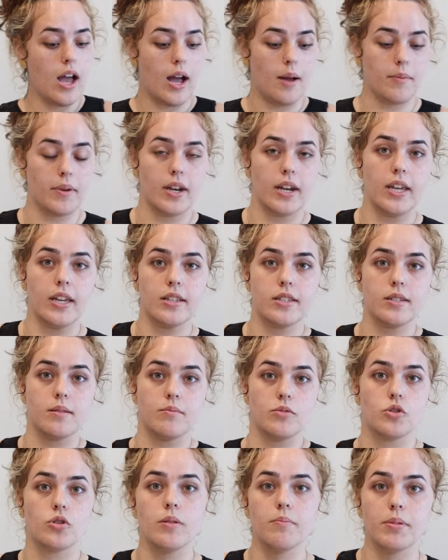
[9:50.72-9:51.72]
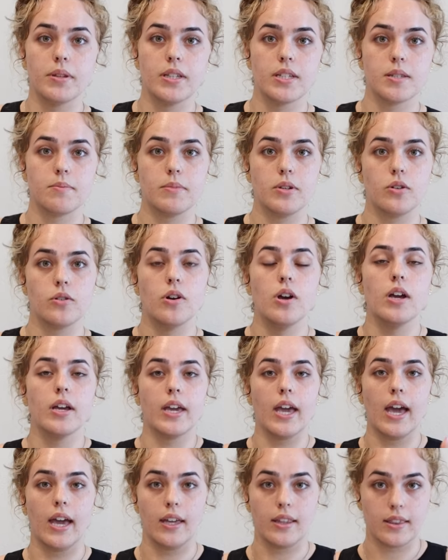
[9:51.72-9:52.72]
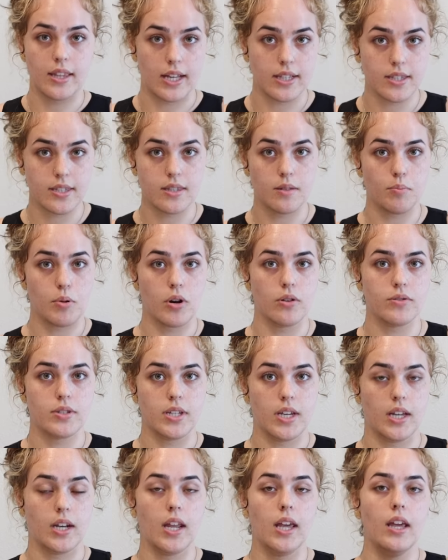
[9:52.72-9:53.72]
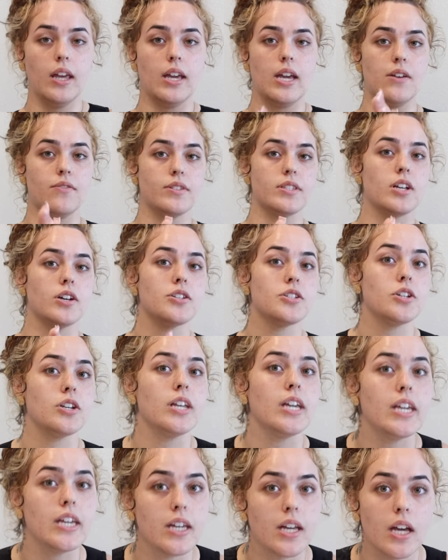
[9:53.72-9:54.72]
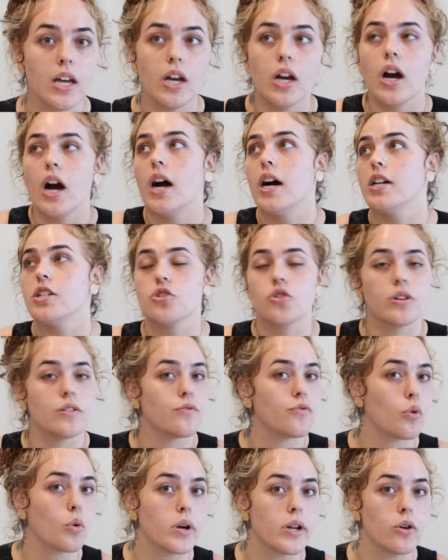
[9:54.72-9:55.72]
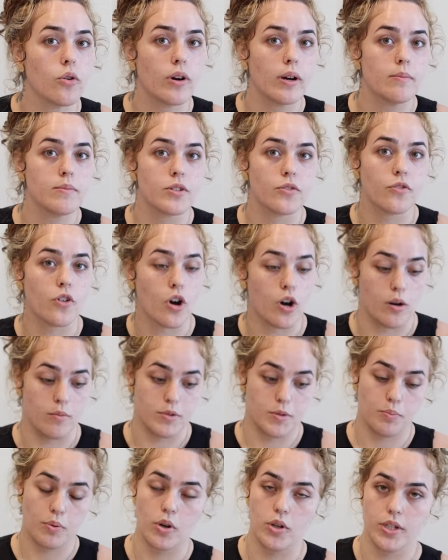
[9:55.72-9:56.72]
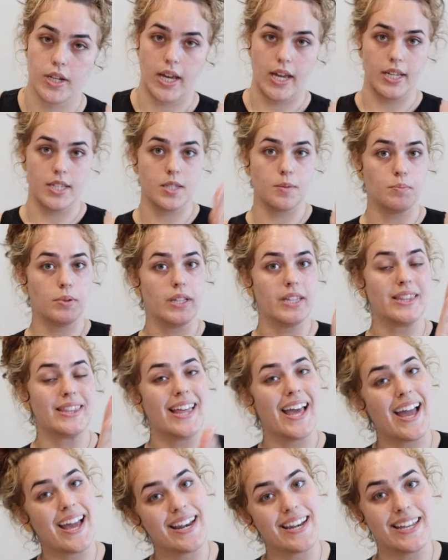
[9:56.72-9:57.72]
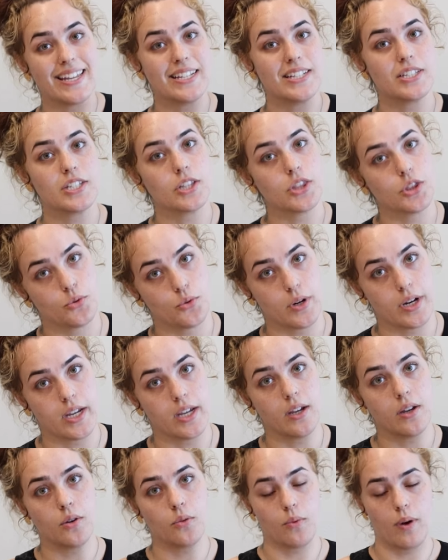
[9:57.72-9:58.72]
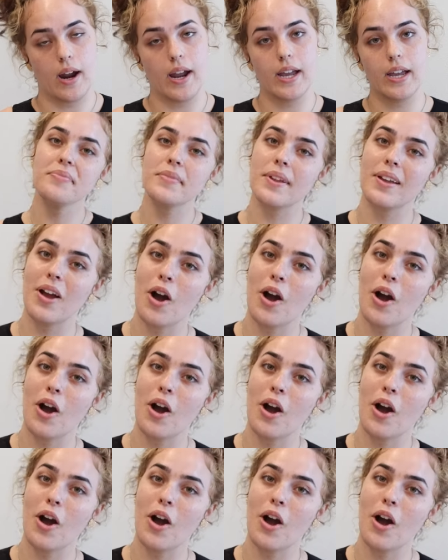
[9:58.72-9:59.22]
I'm gonna eat some shrimp in this meal. Okay, that's the protein. If it tells you to eat 140 grams of carbs per day, split that into three, right?